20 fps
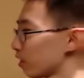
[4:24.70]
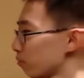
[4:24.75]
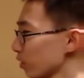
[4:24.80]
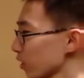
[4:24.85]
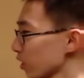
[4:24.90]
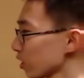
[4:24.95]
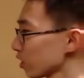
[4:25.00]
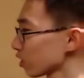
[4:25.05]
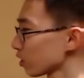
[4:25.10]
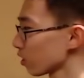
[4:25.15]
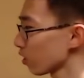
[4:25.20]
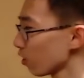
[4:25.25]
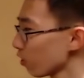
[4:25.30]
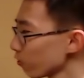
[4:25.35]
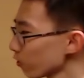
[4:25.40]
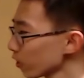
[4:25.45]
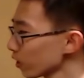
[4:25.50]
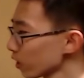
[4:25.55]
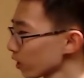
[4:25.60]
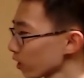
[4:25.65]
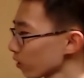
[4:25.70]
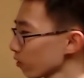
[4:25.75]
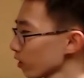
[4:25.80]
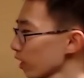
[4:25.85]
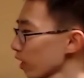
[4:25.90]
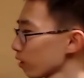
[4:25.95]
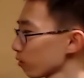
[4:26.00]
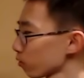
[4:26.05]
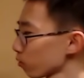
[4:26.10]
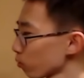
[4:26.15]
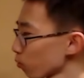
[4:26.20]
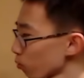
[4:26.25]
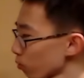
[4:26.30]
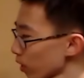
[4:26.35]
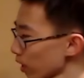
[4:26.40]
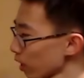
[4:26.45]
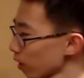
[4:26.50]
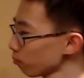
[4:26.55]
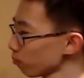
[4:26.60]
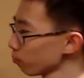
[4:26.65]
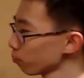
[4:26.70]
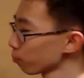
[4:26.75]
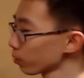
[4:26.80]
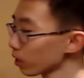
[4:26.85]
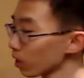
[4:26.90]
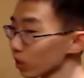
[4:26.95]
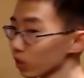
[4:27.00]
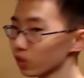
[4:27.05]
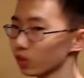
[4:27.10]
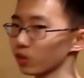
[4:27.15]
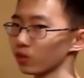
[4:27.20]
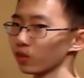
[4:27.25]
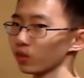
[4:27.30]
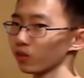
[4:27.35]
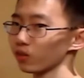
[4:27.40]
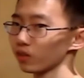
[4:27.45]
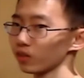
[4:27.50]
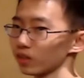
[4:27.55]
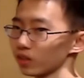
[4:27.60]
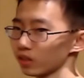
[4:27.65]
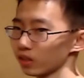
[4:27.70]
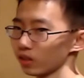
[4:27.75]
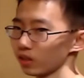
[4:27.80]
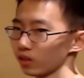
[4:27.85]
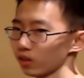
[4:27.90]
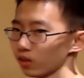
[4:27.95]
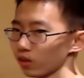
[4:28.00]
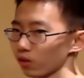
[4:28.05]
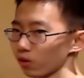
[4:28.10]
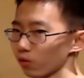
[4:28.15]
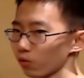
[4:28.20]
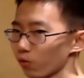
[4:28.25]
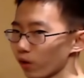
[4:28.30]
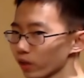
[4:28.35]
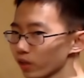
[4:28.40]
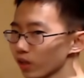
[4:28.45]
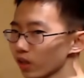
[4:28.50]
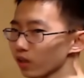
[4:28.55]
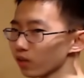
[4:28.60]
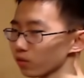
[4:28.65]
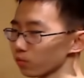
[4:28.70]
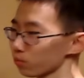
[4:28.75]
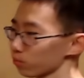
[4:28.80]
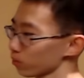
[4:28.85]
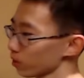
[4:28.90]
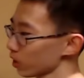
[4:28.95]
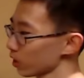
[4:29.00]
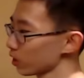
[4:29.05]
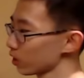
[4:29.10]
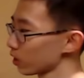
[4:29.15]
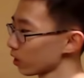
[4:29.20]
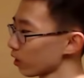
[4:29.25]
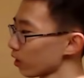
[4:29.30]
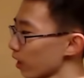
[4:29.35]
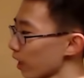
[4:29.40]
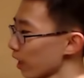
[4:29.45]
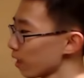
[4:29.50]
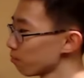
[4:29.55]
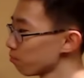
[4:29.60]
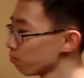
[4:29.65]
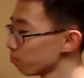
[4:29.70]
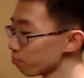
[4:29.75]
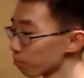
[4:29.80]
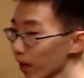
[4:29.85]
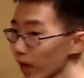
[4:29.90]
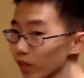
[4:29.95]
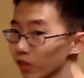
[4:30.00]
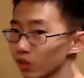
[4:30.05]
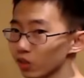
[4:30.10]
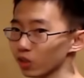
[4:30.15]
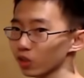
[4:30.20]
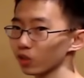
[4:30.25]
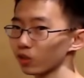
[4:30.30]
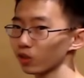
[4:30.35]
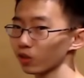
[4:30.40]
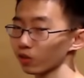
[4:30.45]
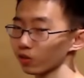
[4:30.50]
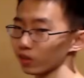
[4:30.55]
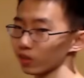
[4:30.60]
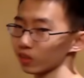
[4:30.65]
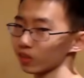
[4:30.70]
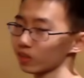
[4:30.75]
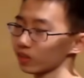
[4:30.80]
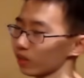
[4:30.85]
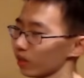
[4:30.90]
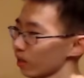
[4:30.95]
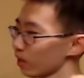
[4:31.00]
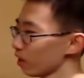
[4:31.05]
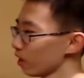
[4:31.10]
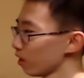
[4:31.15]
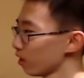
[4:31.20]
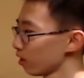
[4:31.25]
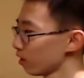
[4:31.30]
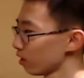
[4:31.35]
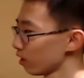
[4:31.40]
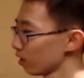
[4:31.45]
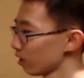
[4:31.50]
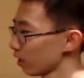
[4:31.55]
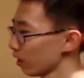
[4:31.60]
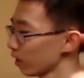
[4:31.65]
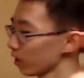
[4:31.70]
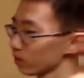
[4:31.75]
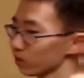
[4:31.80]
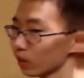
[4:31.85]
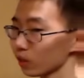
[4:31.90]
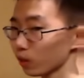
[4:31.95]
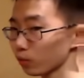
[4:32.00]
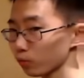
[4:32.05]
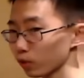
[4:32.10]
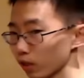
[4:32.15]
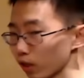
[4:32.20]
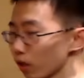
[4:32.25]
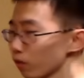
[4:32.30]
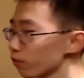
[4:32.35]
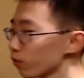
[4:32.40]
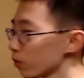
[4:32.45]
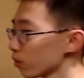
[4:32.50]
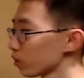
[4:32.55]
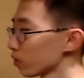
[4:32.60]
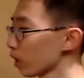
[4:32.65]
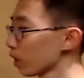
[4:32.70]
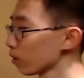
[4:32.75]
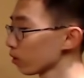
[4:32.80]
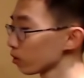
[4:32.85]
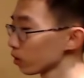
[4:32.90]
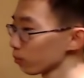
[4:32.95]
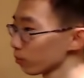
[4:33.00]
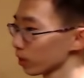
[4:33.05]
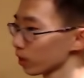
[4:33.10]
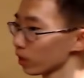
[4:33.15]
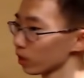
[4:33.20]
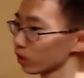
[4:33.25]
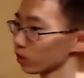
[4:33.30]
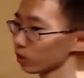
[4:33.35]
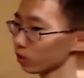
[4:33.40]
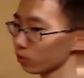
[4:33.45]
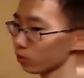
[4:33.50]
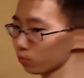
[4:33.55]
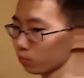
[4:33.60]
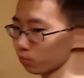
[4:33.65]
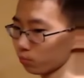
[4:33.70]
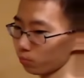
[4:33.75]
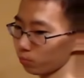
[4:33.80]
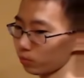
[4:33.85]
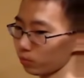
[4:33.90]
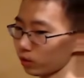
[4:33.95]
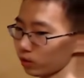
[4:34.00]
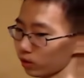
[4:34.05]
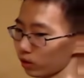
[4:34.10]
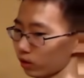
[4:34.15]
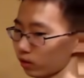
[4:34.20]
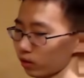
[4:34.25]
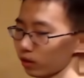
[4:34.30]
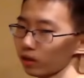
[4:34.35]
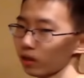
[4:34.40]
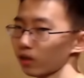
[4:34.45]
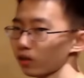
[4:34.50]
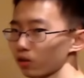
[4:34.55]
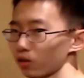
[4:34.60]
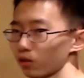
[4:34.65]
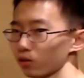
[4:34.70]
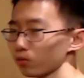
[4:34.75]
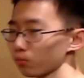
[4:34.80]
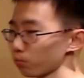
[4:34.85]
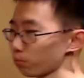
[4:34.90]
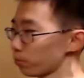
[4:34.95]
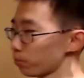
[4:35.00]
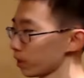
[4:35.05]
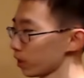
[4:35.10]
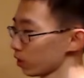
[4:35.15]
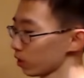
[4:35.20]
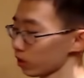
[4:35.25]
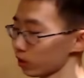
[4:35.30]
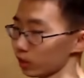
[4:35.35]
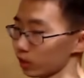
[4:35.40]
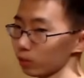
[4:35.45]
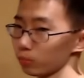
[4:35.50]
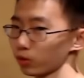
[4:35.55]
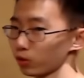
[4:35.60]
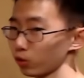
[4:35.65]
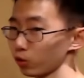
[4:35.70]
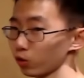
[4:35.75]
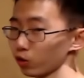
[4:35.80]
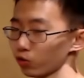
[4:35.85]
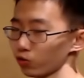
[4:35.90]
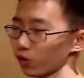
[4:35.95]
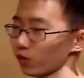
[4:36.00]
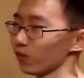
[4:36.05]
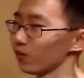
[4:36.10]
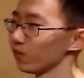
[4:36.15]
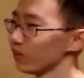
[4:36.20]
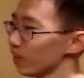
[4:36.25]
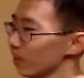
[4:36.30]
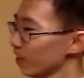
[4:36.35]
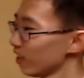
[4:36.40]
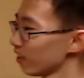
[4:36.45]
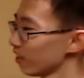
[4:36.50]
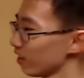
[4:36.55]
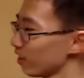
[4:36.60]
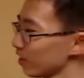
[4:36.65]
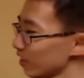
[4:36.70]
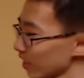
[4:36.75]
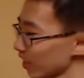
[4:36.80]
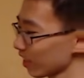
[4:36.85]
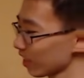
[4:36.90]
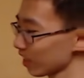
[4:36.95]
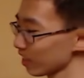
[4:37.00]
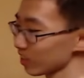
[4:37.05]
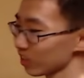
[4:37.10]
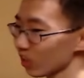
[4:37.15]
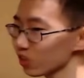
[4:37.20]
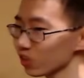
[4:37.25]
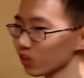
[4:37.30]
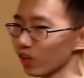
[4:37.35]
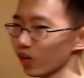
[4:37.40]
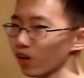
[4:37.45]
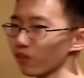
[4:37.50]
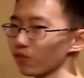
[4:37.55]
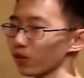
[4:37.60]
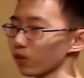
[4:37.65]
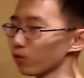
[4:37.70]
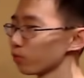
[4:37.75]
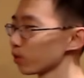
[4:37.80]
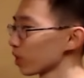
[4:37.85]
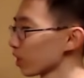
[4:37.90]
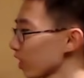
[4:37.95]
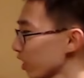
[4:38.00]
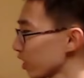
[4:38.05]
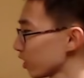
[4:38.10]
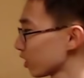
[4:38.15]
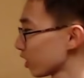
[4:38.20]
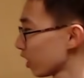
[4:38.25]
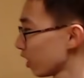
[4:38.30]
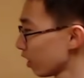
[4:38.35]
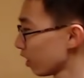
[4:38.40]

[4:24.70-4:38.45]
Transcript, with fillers: because over here we had m plus two degrees. Why not consider m minus two degrees? And that could be helpful, not only because, I don't know, because it seems useful. It's also helpful because